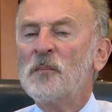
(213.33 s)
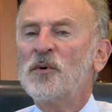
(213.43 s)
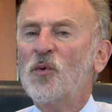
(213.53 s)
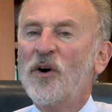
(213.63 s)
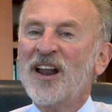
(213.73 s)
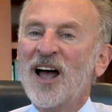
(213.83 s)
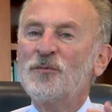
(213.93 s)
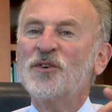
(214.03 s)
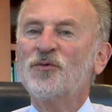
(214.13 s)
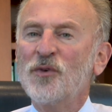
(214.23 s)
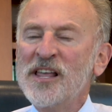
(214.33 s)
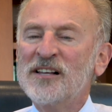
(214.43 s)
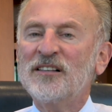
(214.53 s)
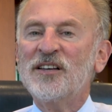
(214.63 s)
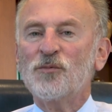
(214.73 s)
But what I would
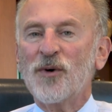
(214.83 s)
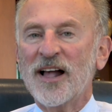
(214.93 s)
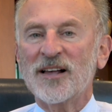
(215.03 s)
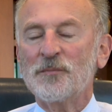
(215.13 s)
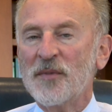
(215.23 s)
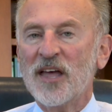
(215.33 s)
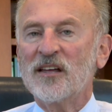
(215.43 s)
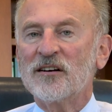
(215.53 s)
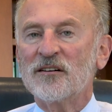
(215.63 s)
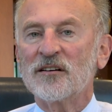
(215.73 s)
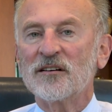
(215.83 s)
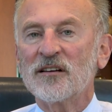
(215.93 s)
really recommend